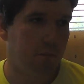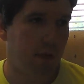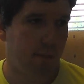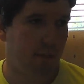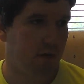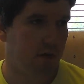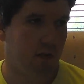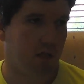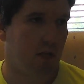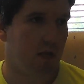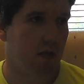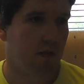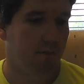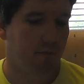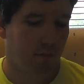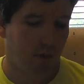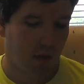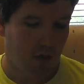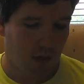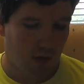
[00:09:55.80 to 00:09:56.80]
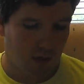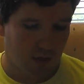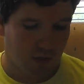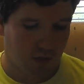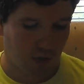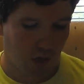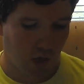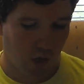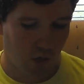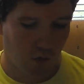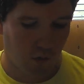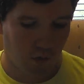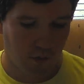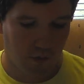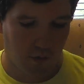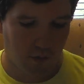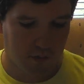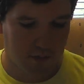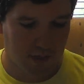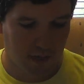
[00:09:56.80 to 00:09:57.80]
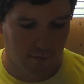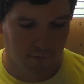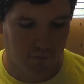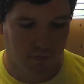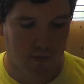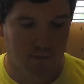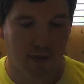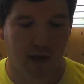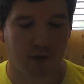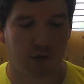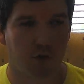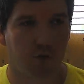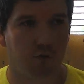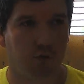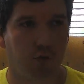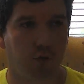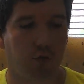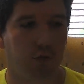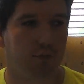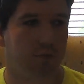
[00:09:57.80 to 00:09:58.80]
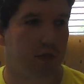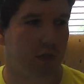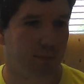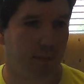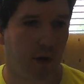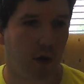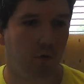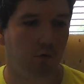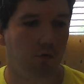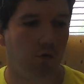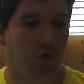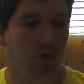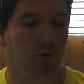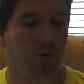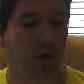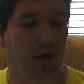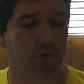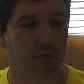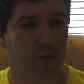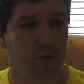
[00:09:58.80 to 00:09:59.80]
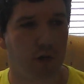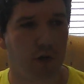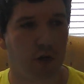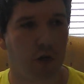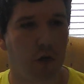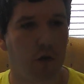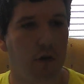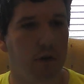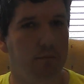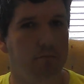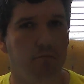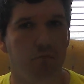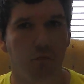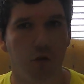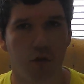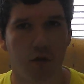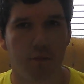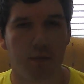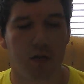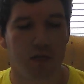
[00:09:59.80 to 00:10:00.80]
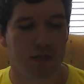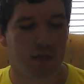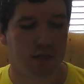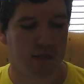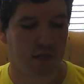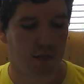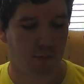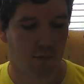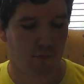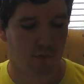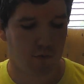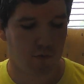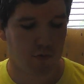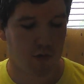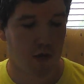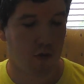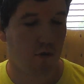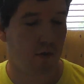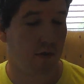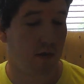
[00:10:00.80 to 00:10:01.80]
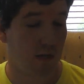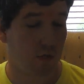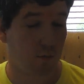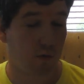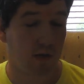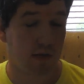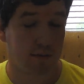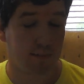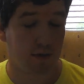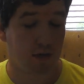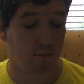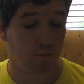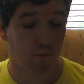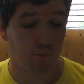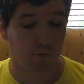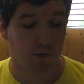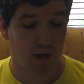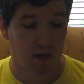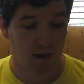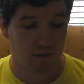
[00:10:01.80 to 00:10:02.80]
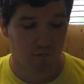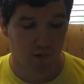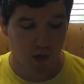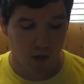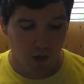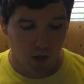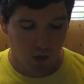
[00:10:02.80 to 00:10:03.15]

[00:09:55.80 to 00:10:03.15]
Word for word: MST. So, definitely Magic Ruler, Spell Ruler, whatever you want to call it. One of the best sets in the game of Yu-Gi-Oh, and that's why it's my number five.